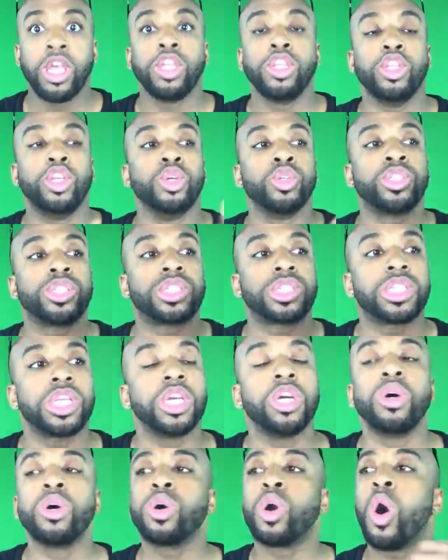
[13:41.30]
you
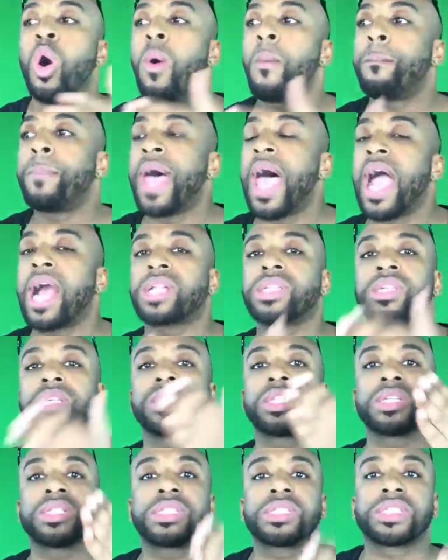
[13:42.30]
still go back to
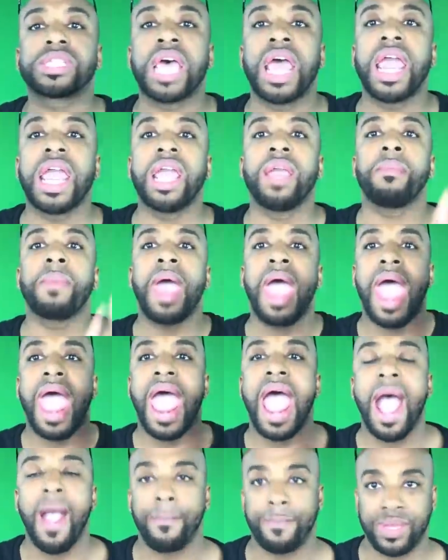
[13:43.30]
the same
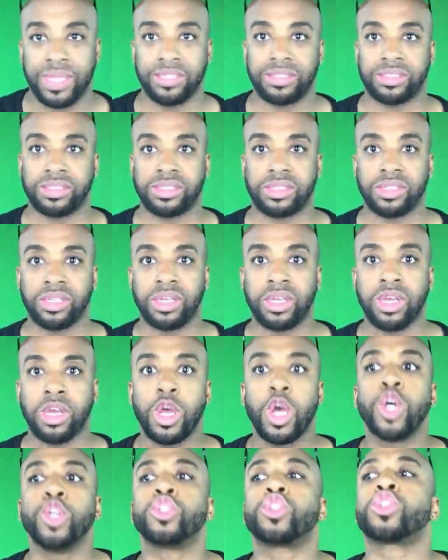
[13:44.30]
habits.
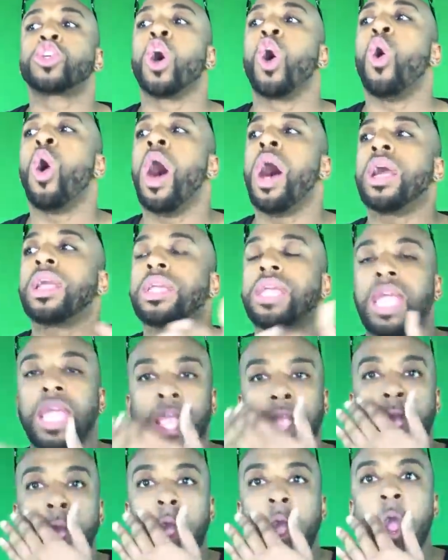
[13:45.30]
So
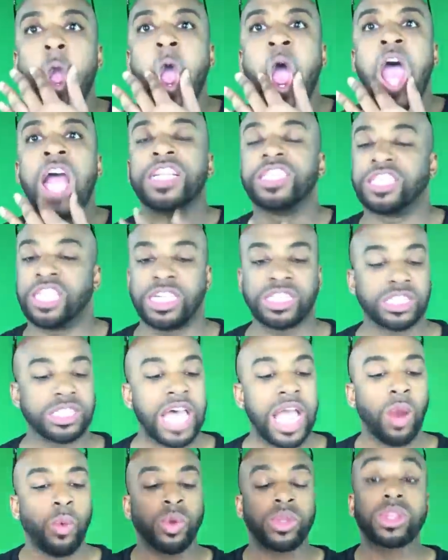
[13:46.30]
again, just
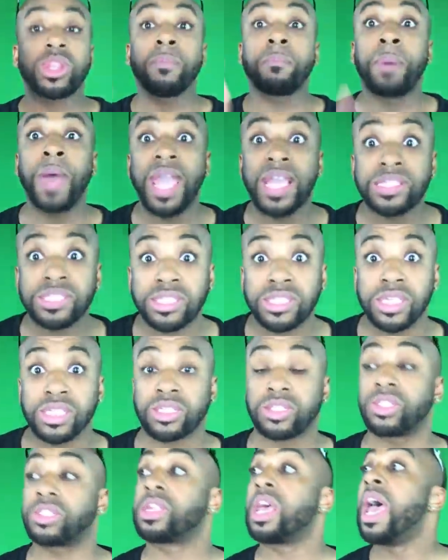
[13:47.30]
like with the Pace
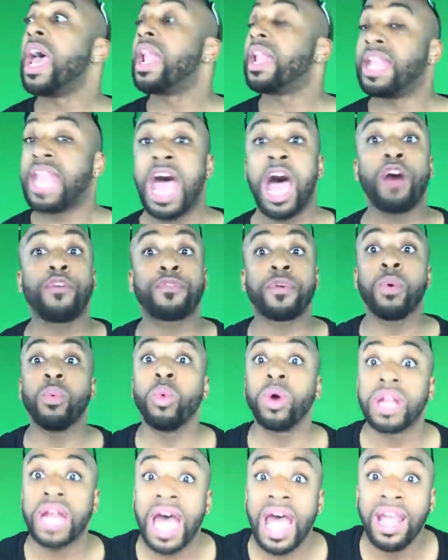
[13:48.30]
sisters, now from
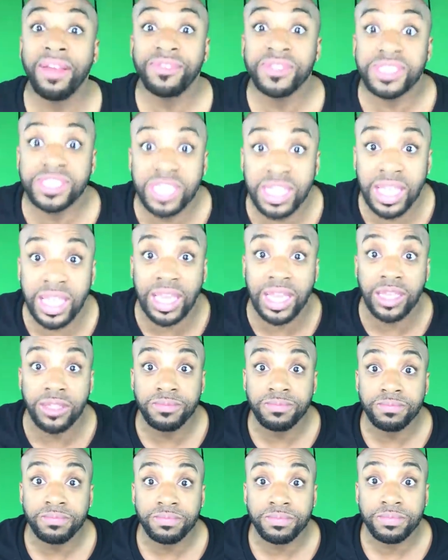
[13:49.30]
what I've
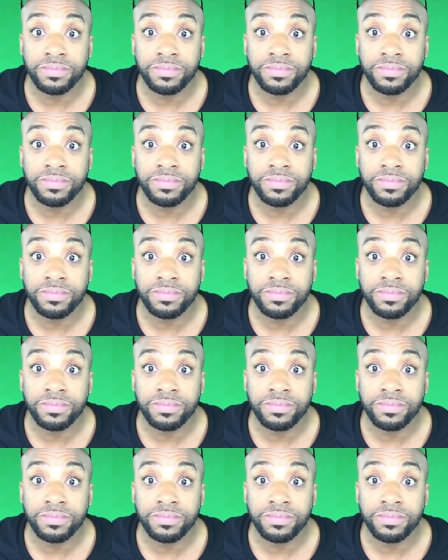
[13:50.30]
seen,